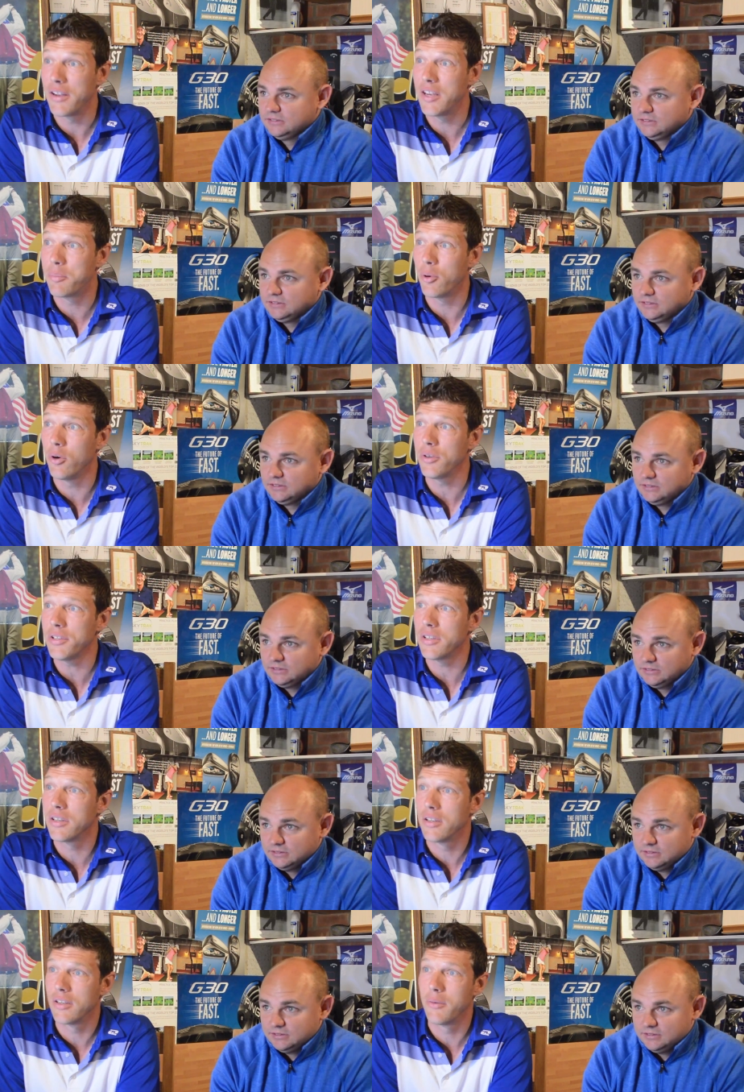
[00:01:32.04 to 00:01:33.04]
Speaker 1: leaderboard.
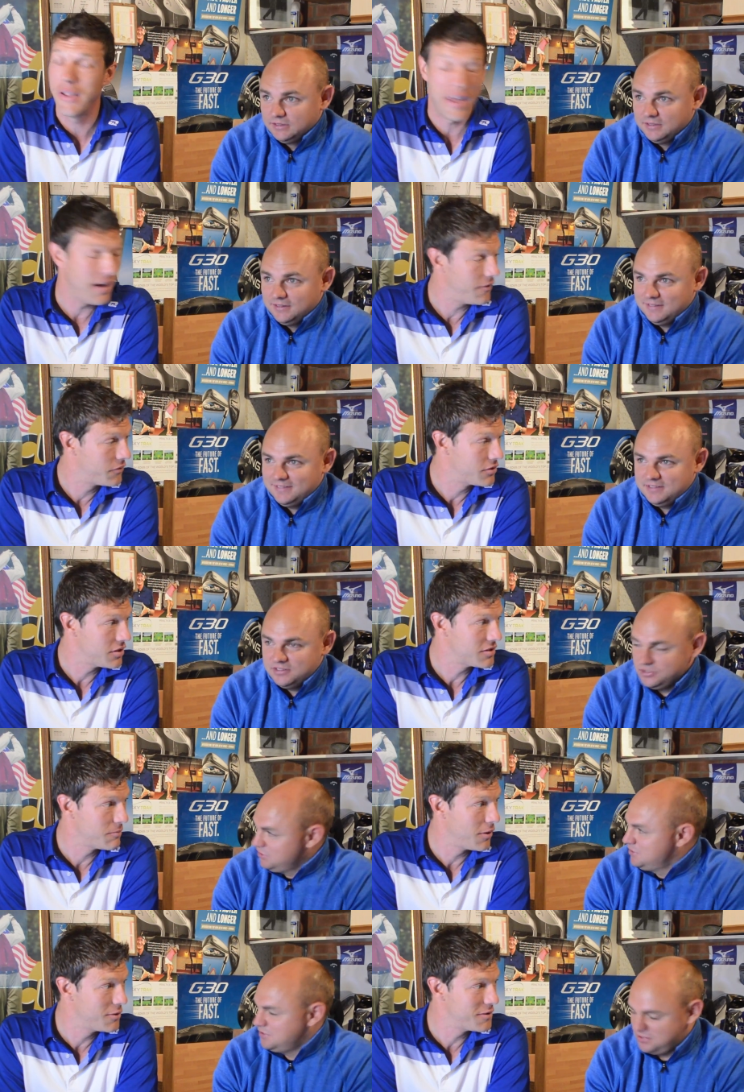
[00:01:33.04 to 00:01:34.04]
We have
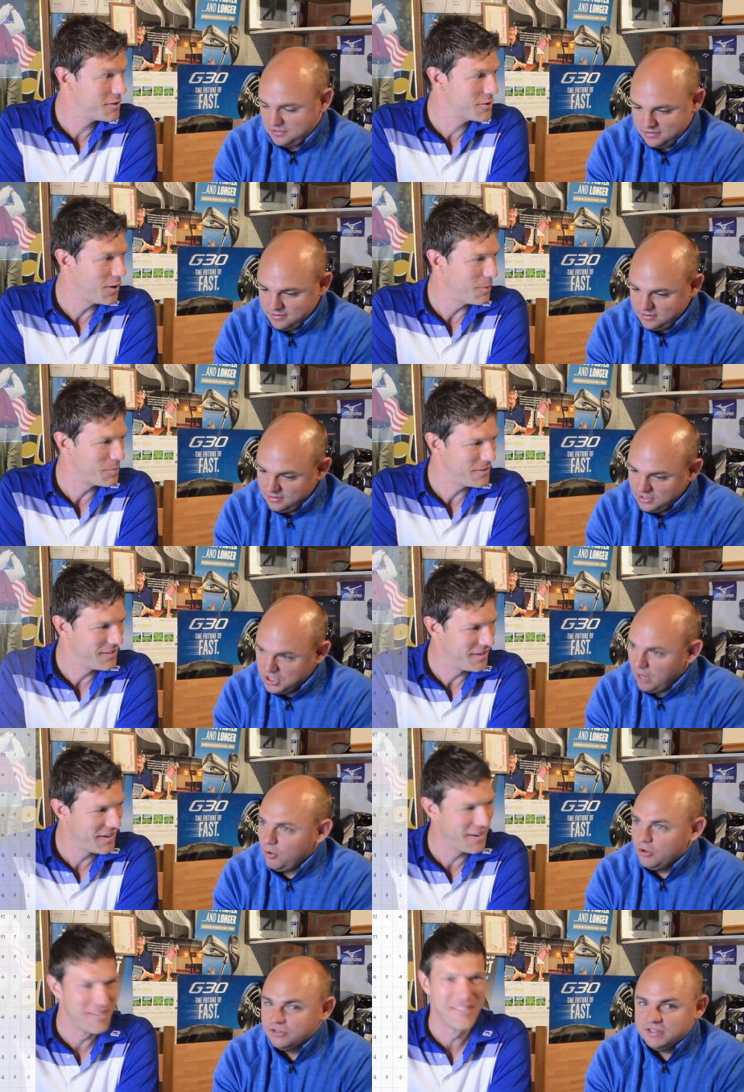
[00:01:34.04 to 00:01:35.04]
Justin Rose at the top.
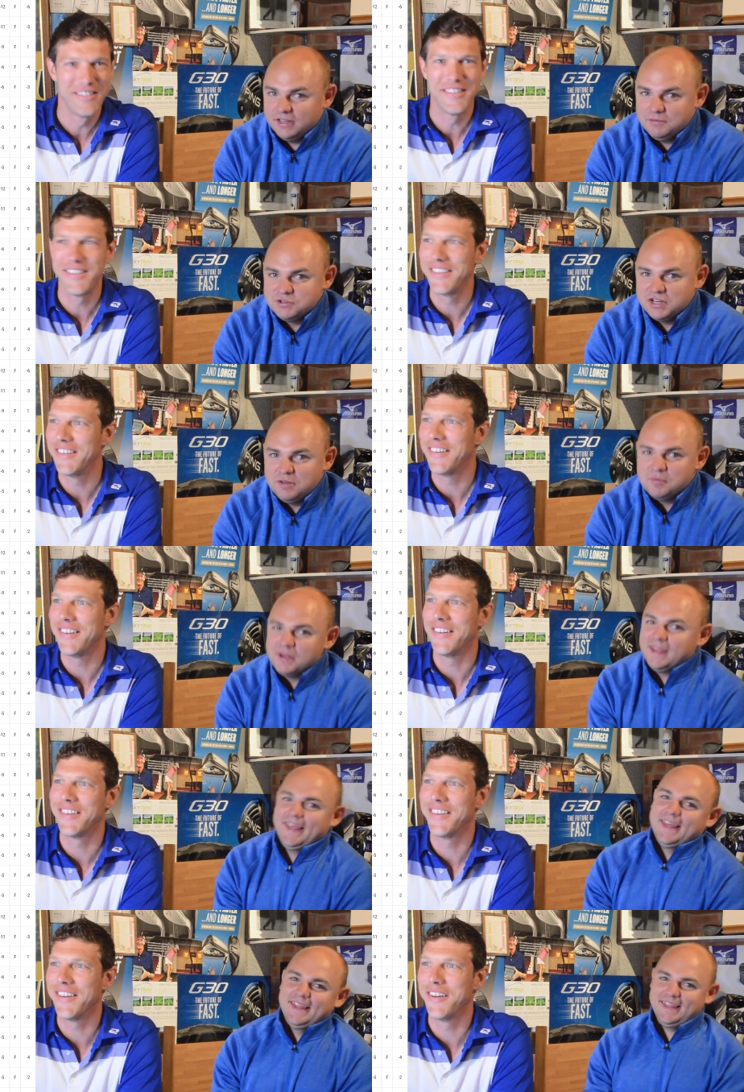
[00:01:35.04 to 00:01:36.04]
Come on,
Speaker 2: Team GB.
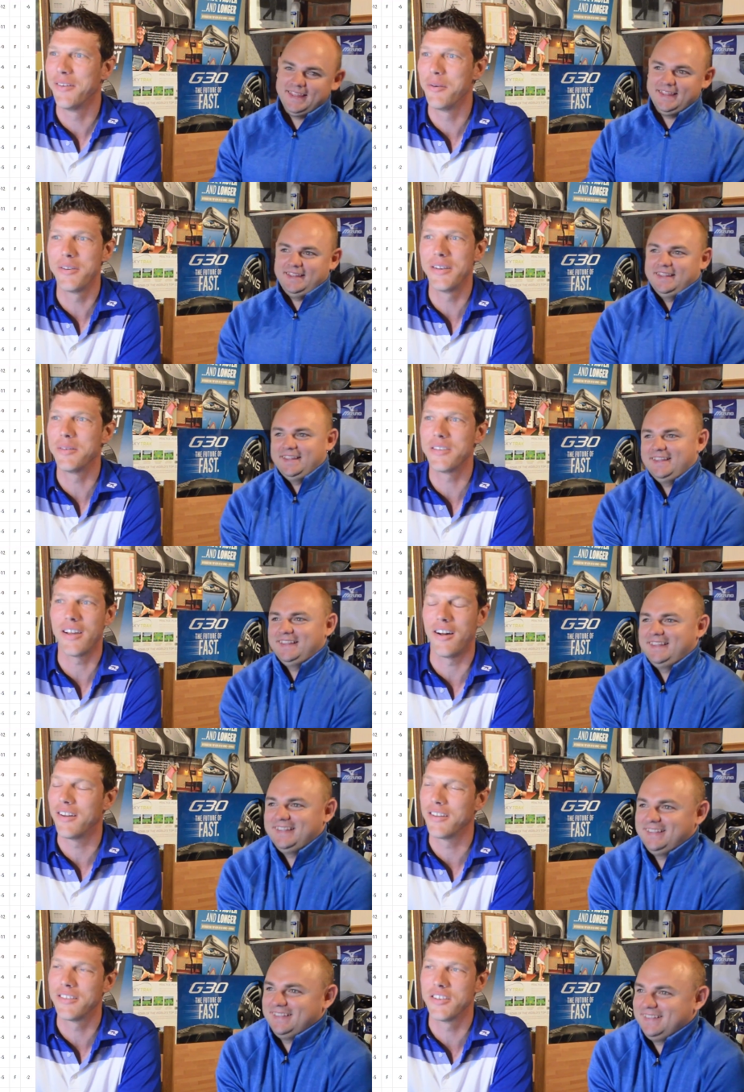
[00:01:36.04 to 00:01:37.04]
I
Speaker 1: know, wouldn't it
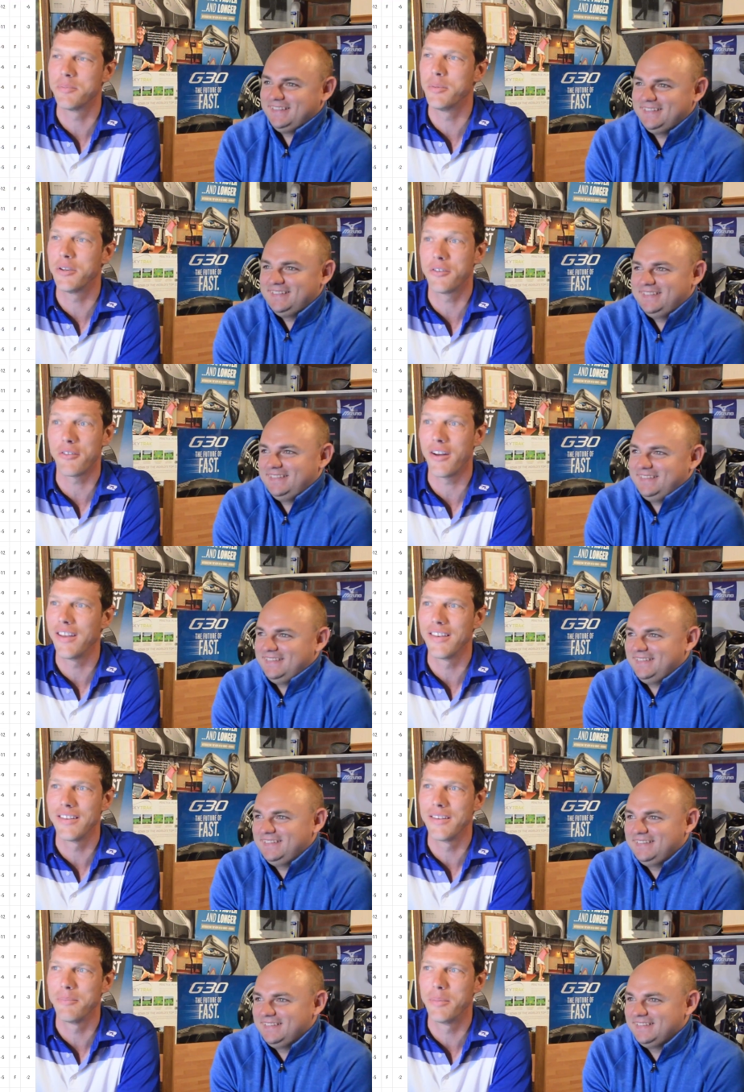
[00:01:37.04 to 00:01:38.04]
oh, just be great?
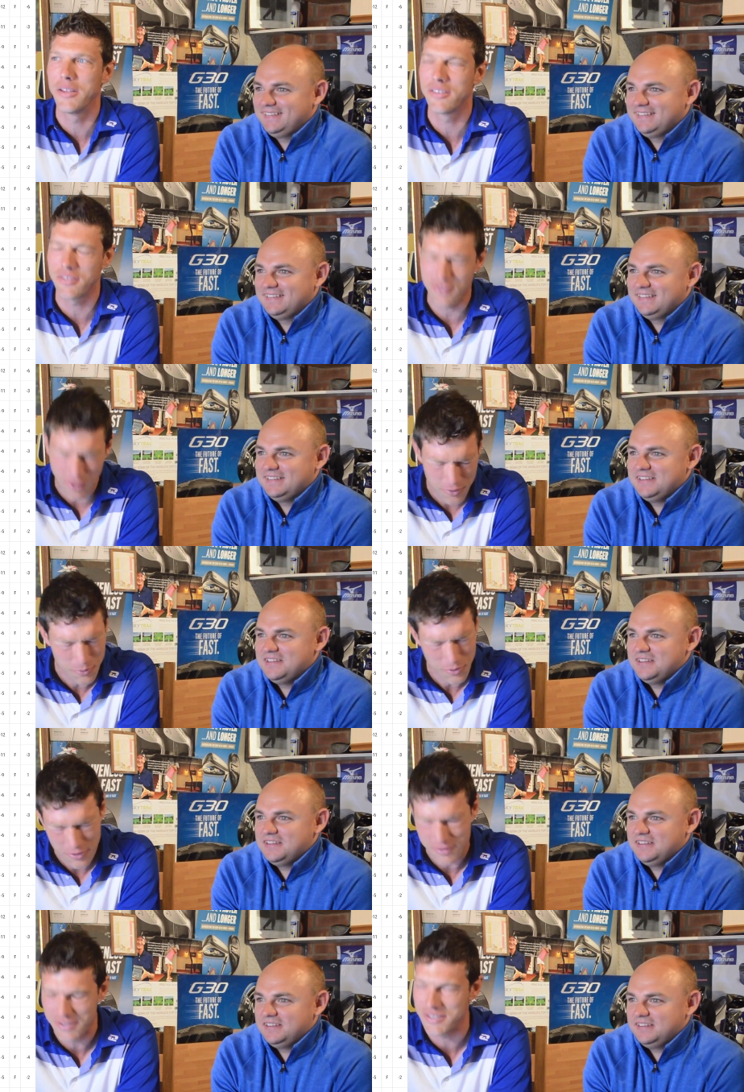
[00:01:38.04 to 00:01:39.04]
It'd be so
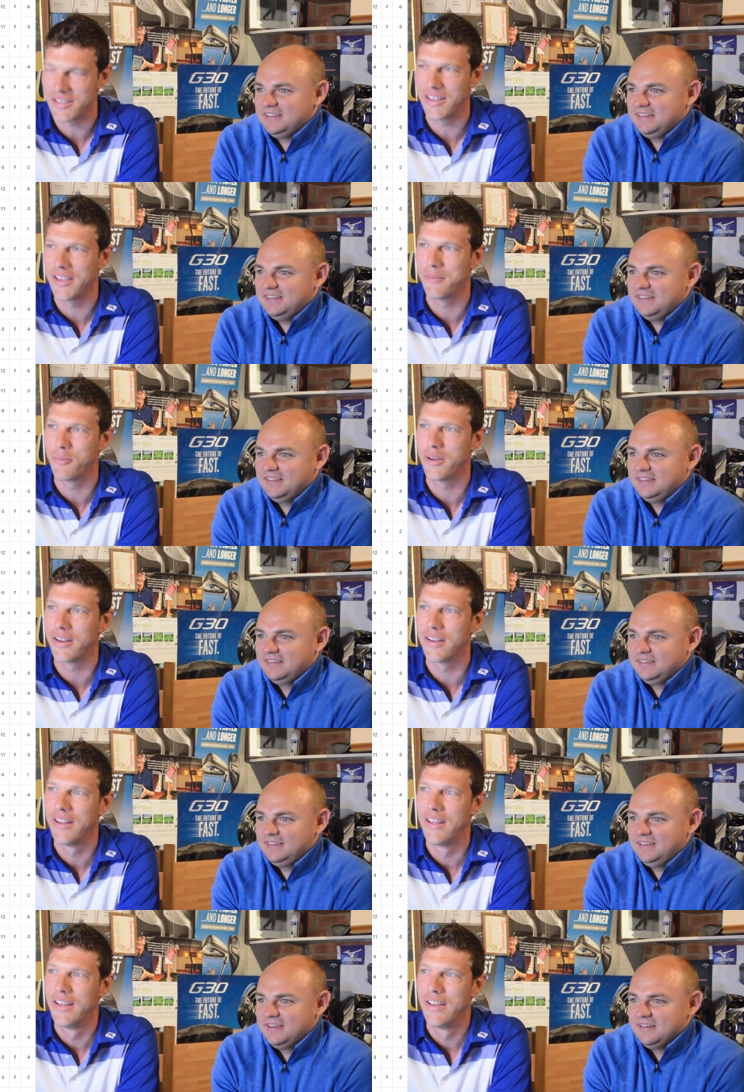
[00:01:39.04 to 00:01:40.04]
good to see him win it.
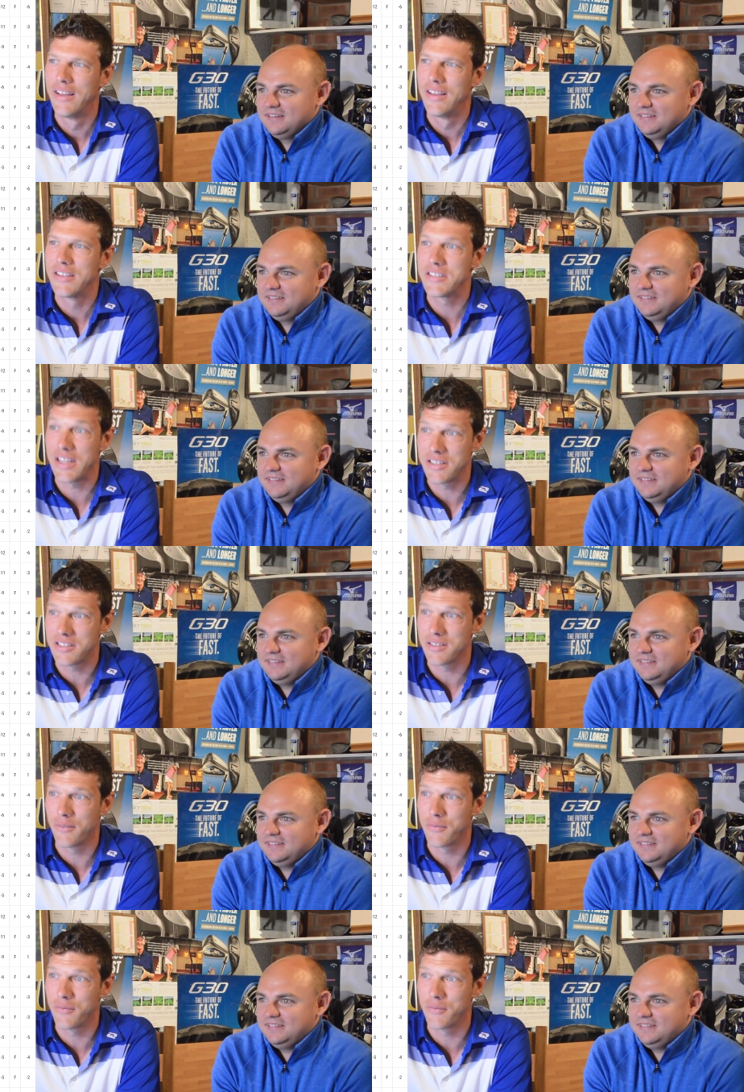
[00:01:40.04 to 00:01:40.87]
Yeah. Stenson,